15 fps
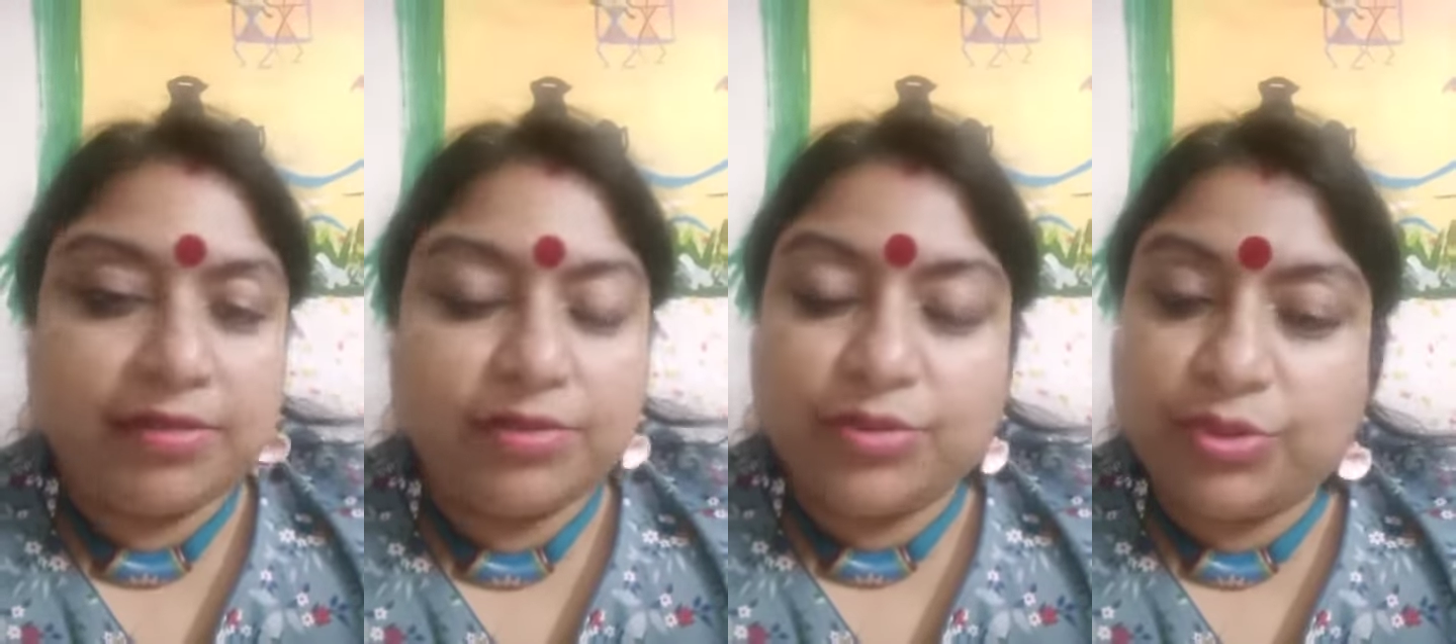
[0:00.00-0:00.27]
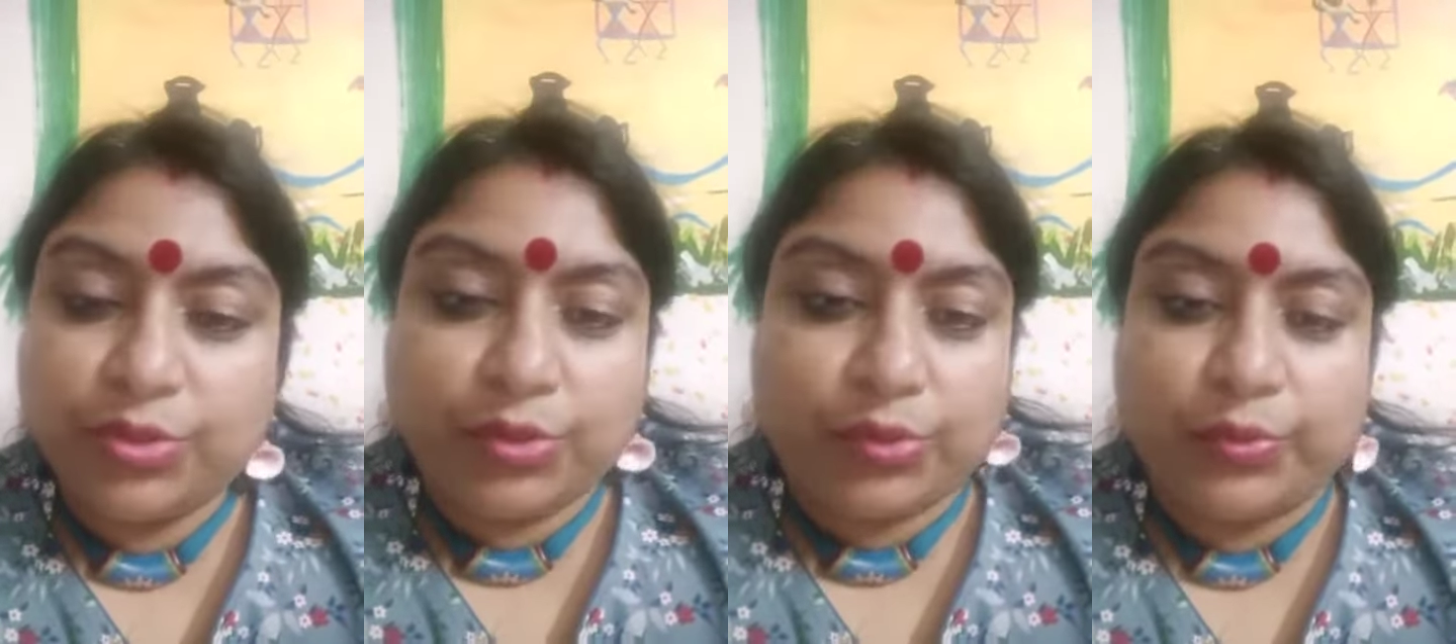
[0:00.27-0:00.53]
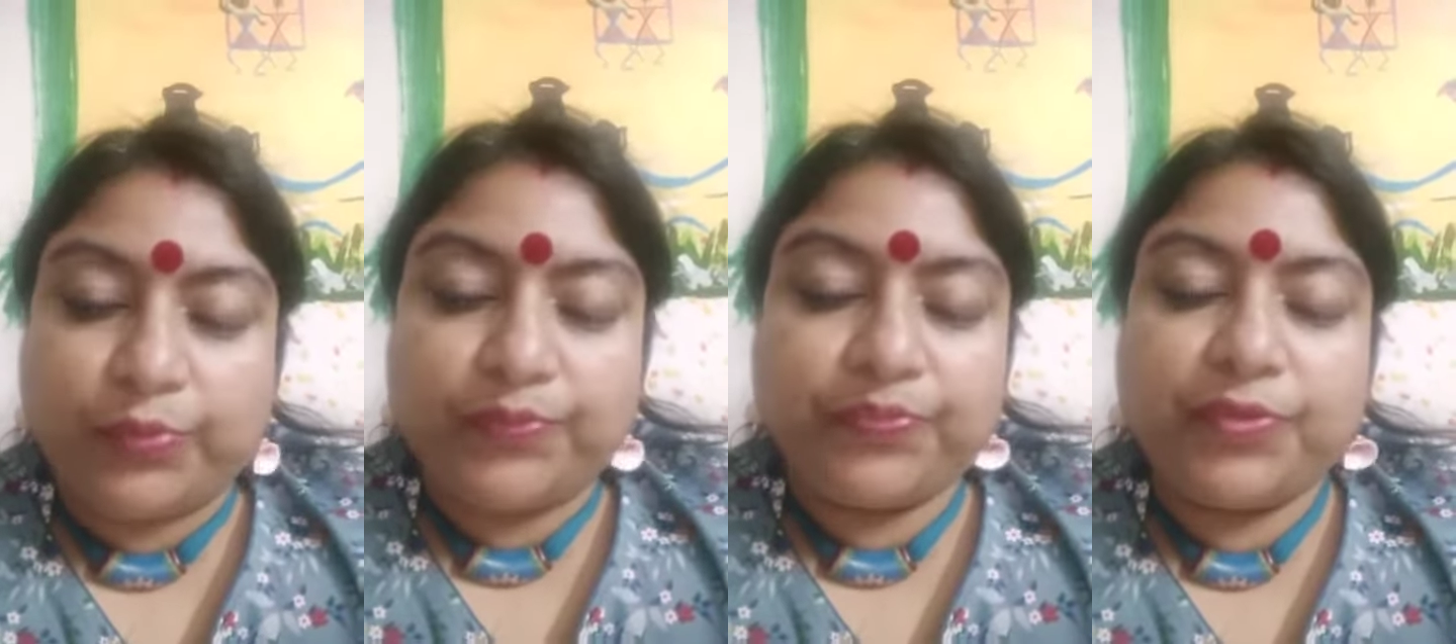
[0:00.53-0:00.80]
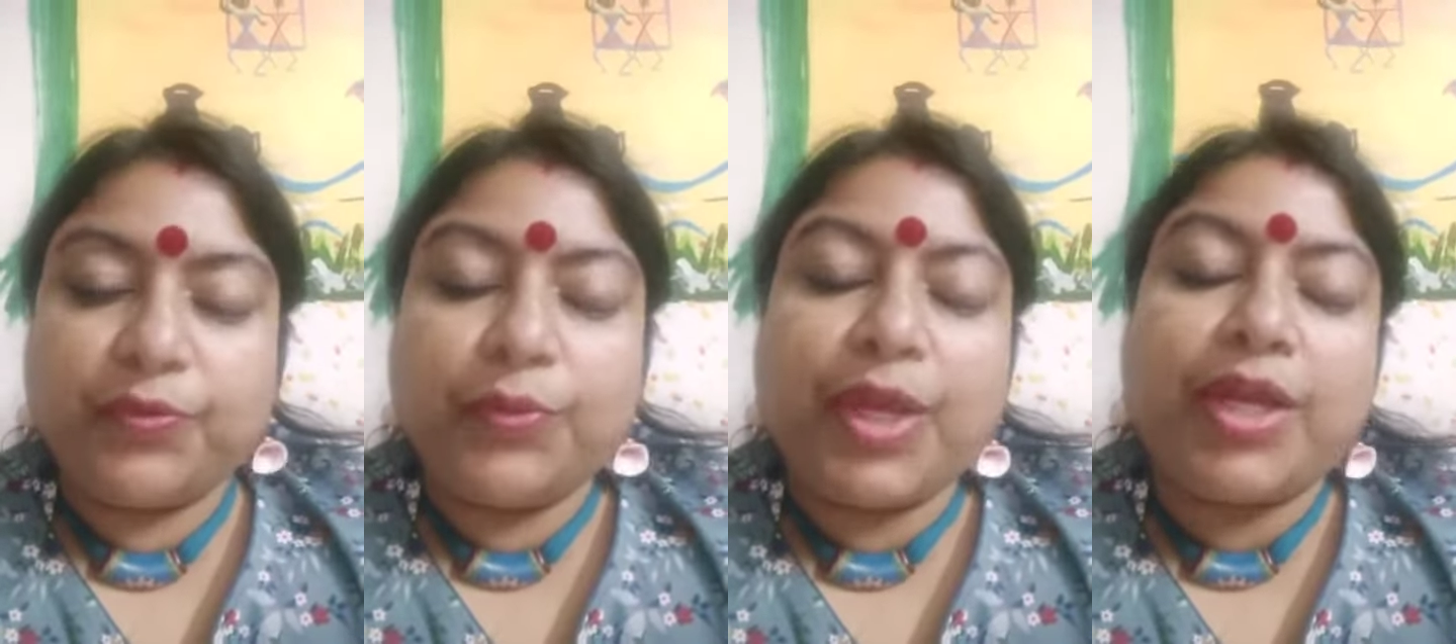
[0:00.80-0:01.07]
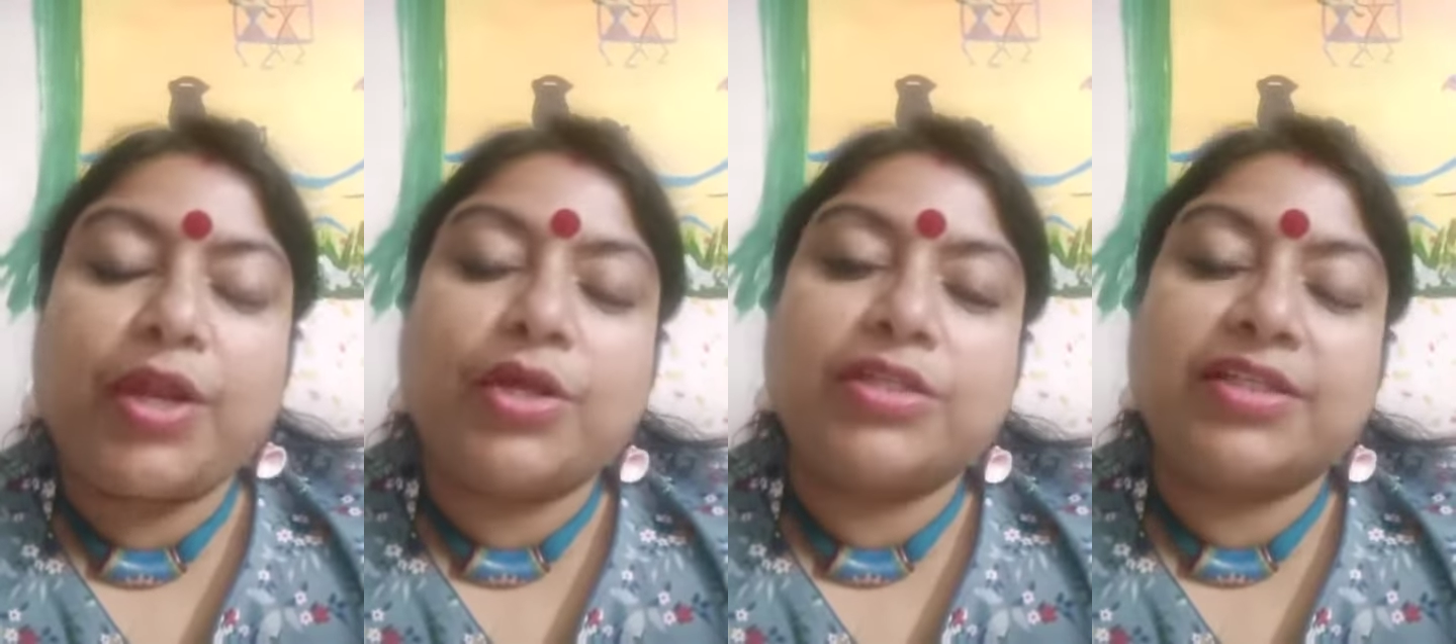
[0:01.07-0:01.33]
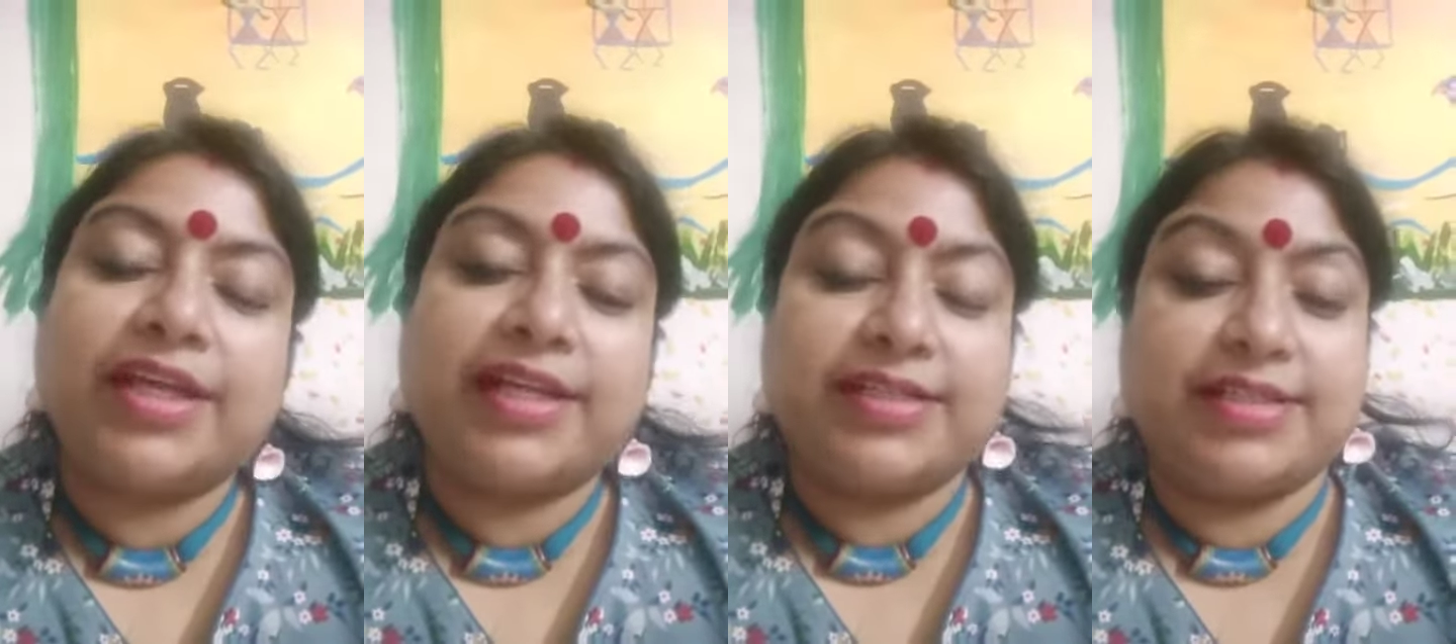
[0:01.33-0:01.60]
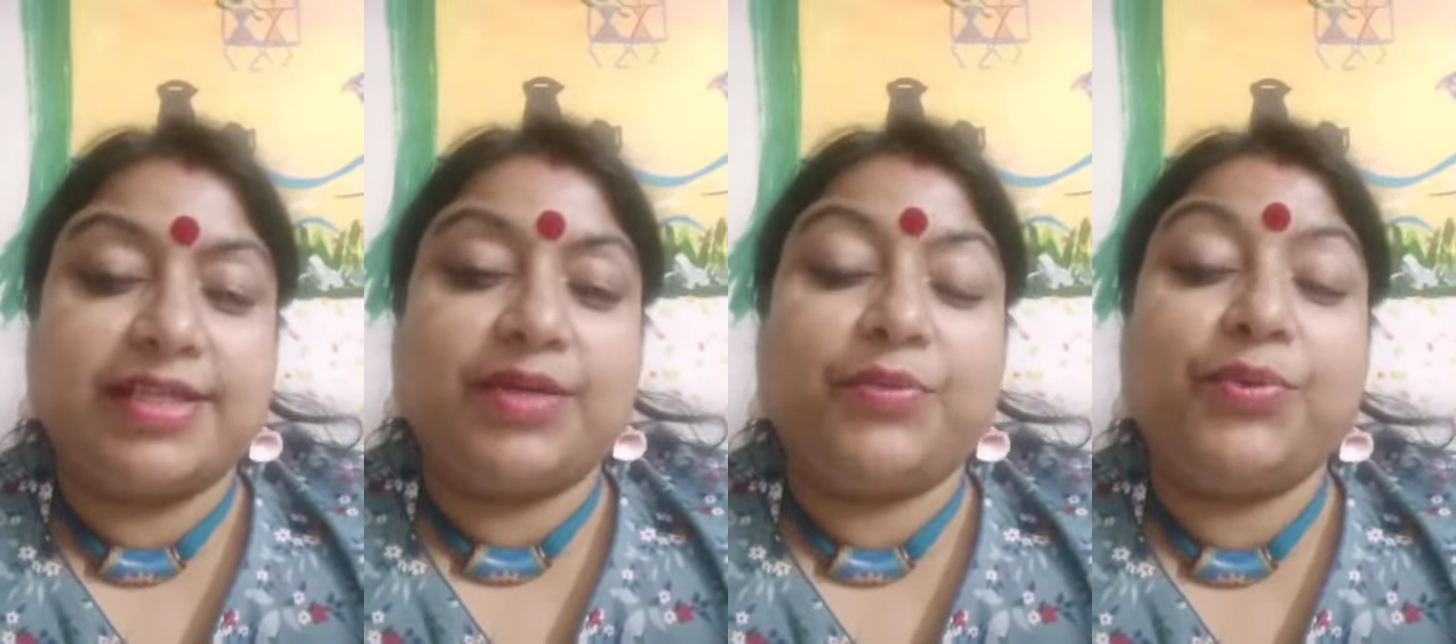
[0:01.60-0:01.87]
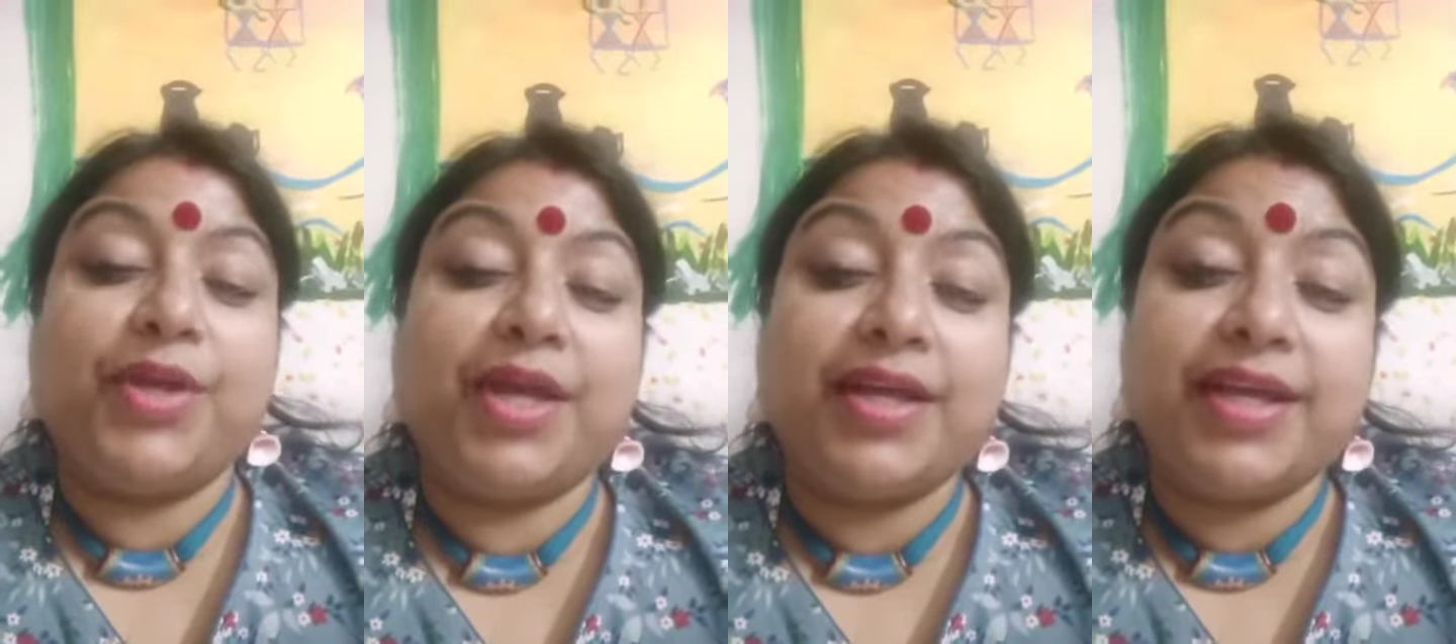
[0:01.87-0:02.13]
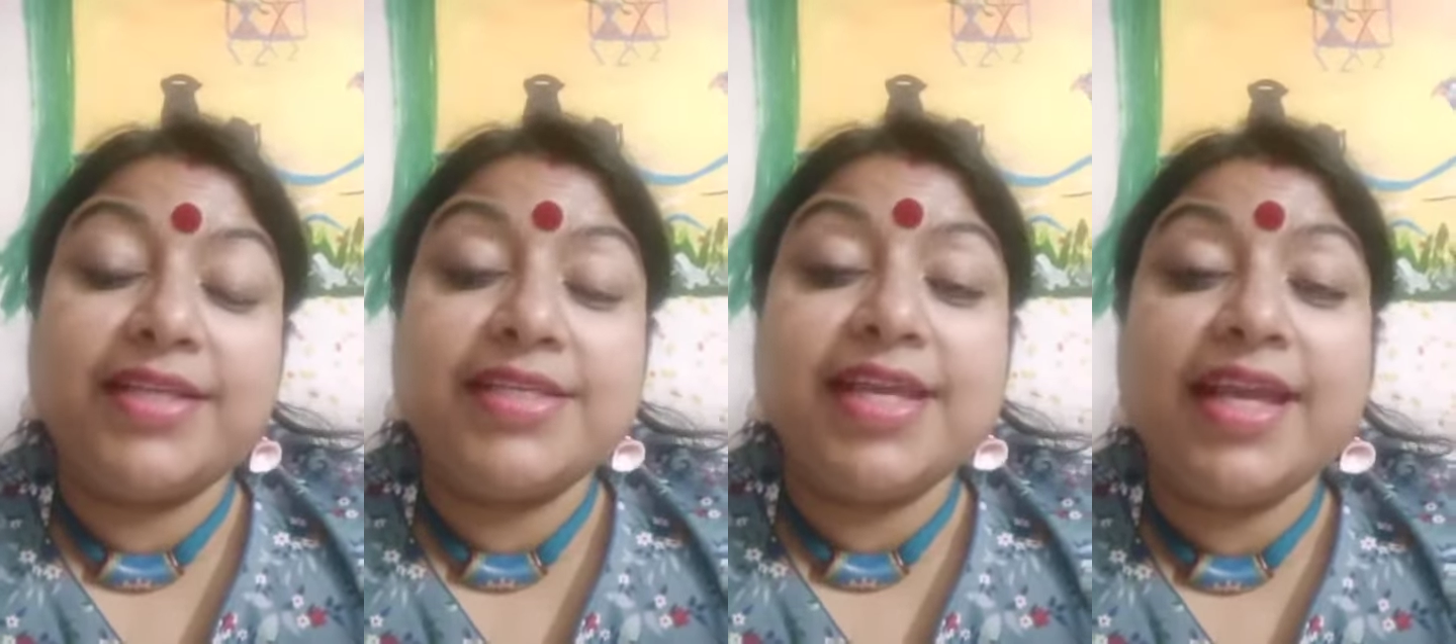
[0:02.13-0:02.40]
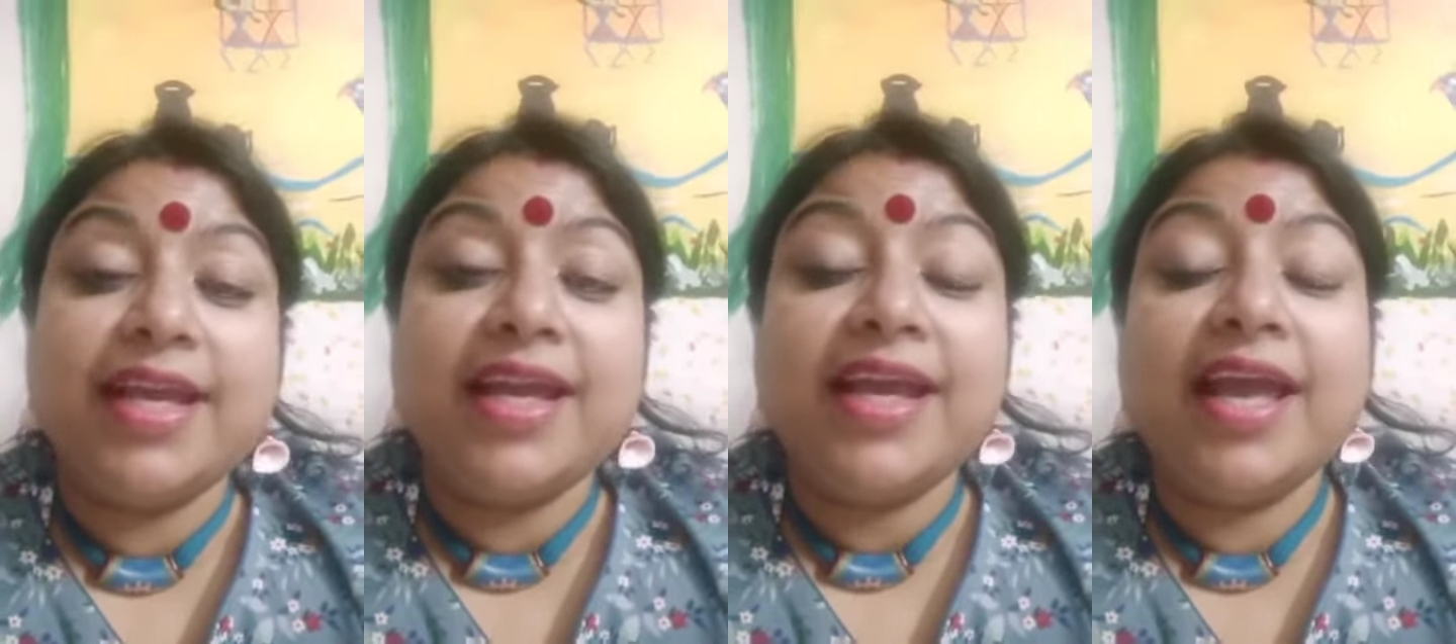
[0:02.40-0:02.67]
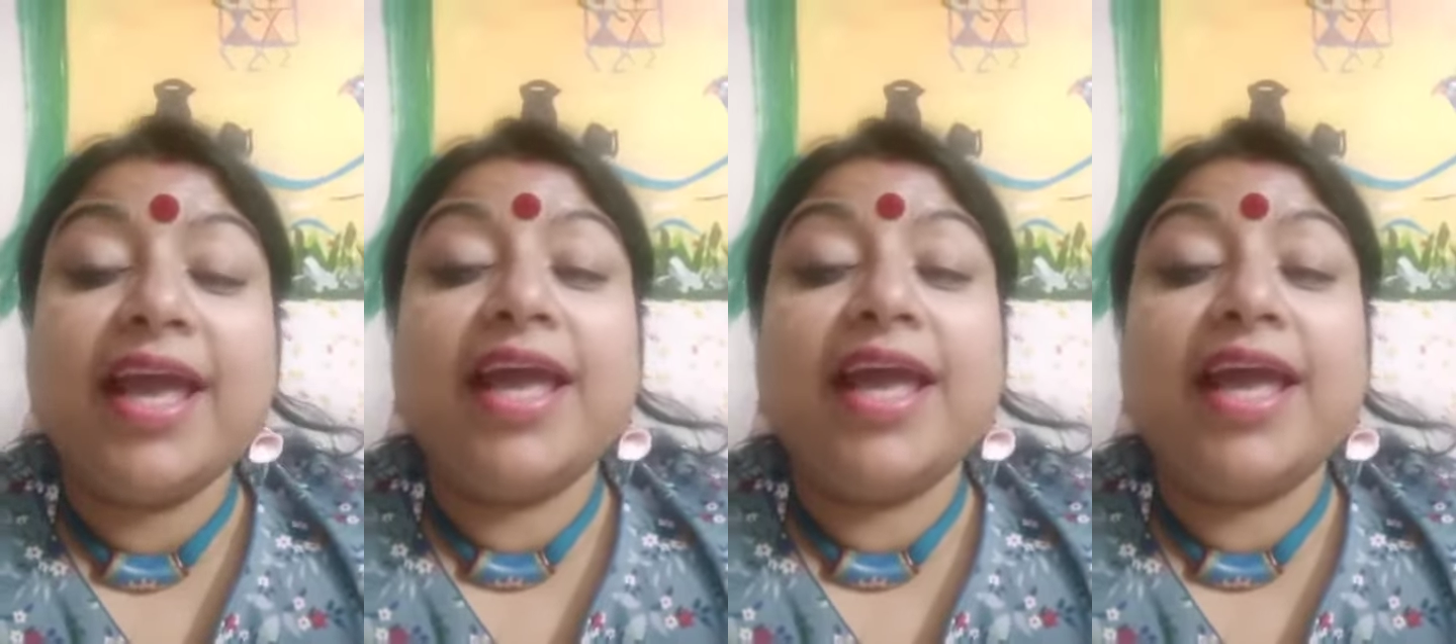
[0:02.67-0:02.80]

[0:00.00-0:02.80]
no, we are not getting, we are getting